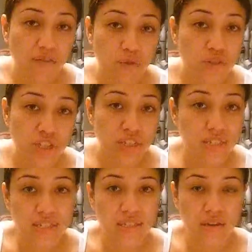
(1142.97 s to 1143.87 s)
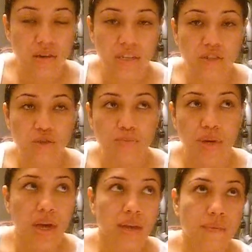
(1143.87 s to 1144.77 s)
have oranges listed on here,
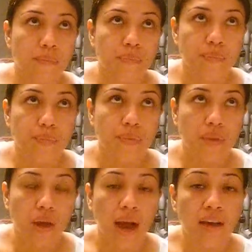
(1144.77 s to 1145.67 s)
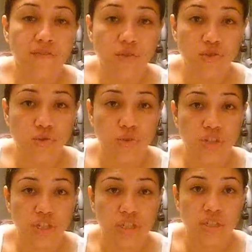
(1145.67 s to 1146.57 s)
but I've used
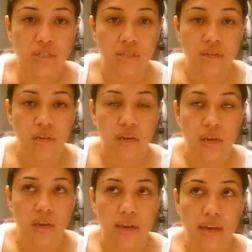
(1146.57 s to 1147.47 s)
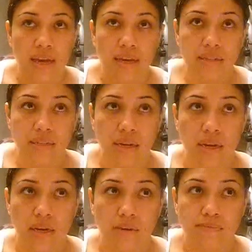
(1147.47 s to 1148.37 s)
oranges and
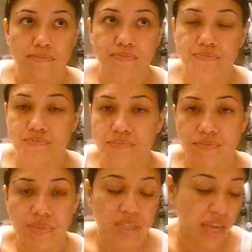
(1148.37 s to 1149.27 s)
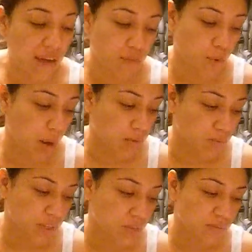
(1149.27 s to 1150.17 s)
didn't have a
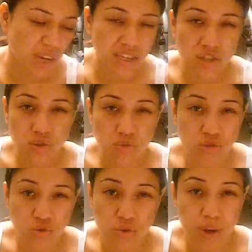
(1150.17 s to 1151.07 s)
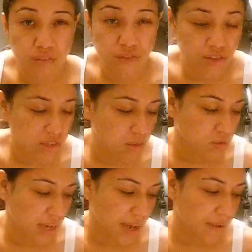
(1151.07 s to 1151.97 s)
problem with them. I just don't do them every
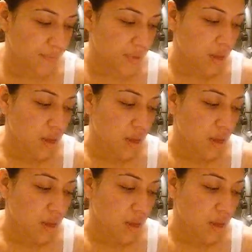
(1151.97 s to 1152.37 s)
single day.